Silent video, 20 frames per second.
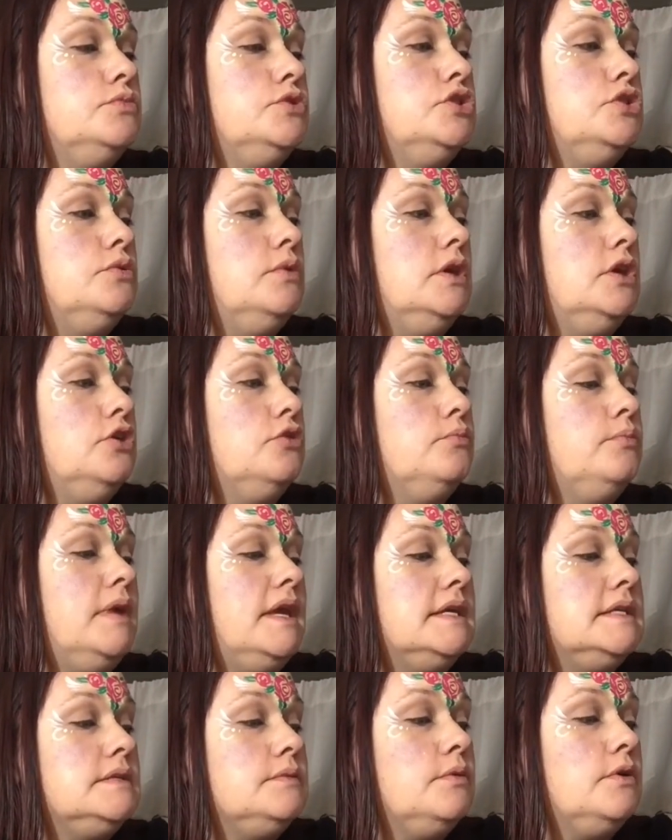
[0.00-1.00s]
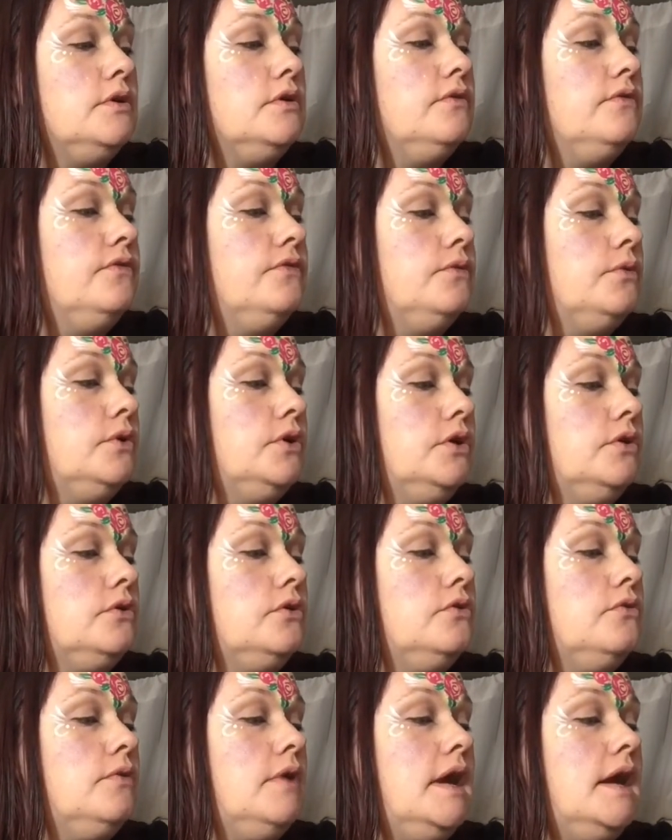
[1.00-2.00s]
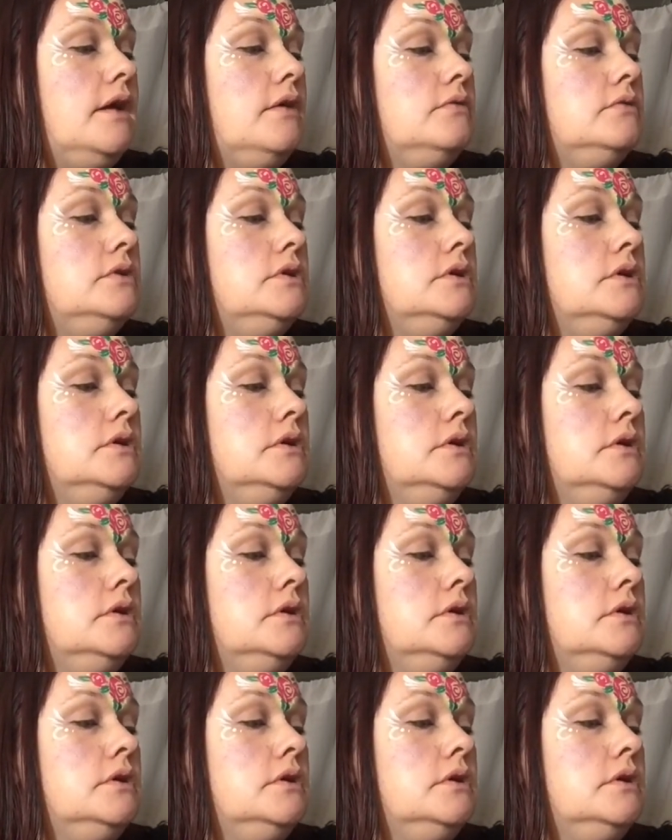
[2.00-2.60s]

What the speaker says: doing your base work for your crown.